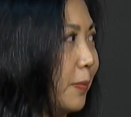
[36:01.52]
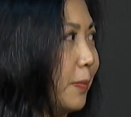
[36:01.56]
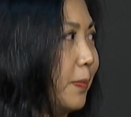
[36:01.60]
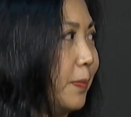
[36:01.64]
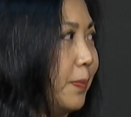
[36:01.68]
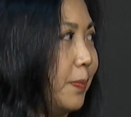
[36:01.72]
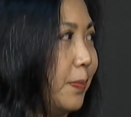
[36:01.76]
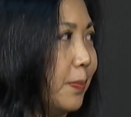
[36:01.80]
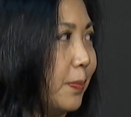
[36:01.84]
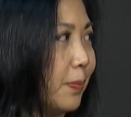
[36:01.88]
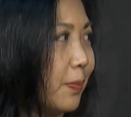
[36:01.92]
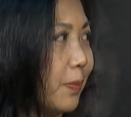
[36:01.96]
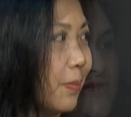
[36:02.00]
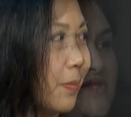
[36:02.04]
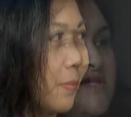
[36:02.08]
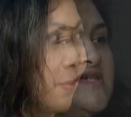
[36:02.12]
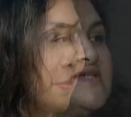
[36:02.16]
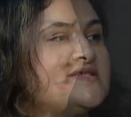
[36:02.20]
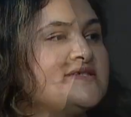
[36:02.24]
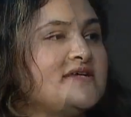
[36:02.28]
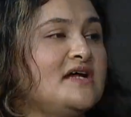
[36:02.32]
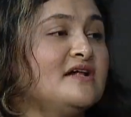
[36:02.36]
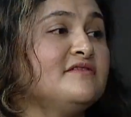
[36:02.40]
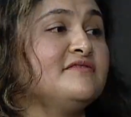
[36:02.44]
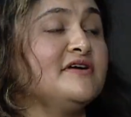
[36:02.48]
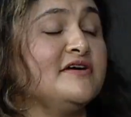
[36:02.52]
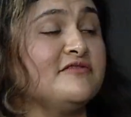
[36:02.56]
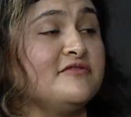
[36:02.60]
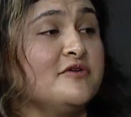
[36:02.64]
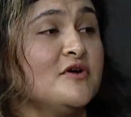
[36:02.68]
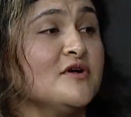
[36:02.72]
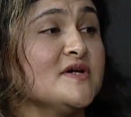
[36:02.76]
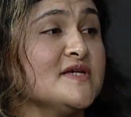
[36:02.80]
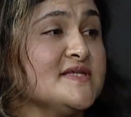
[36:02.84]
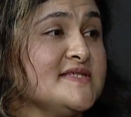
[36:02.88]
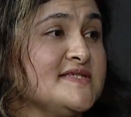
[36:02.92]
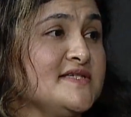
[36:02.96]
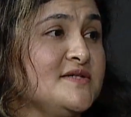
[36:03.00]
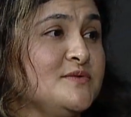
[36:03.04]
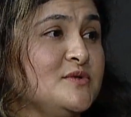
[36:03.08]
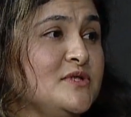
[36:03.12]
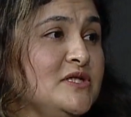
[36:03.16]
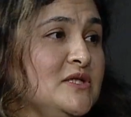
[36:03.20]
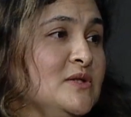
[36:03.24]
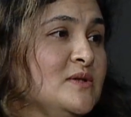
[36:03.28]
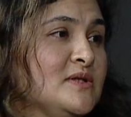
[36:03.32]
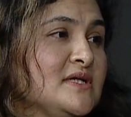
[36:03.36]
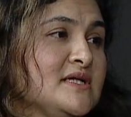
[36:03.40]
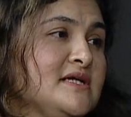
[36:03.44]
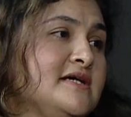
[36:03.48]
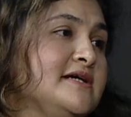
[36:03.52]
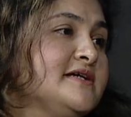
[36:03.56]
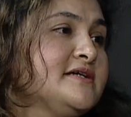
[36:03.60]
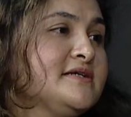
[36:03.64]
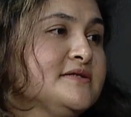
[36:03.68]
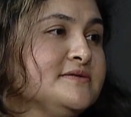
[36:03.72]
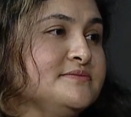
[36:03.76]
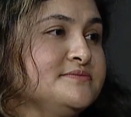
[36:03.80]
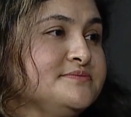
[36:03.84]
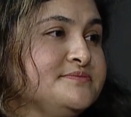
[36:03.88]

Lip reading: Asha, what do you think self-advocacy would look like?